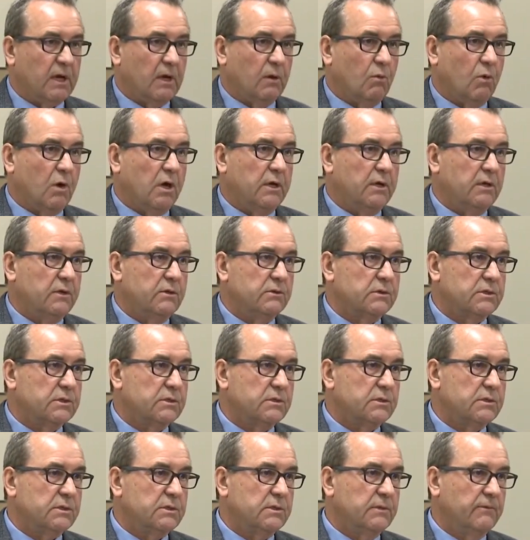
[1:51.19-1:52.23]
marijuana
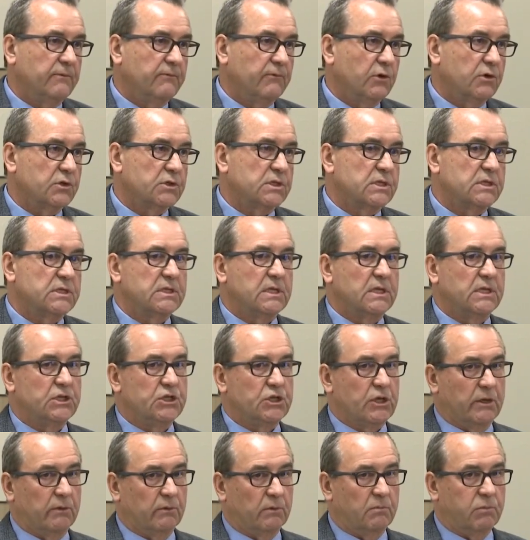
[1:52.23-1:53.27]
users versus the
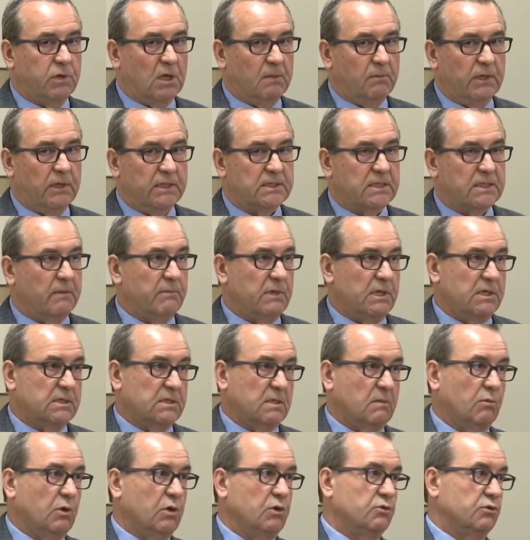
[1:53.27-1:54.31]
general public. That means
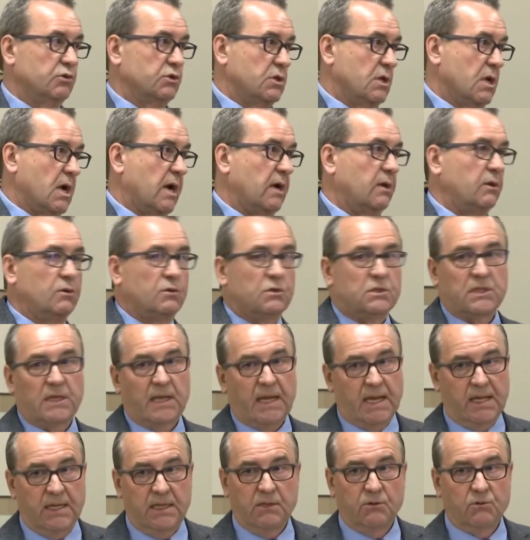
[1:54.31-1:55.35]
someone who's not using
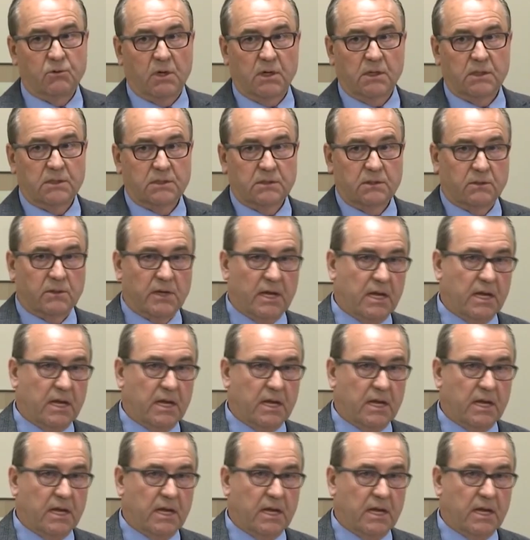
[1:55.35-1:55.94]
any drugs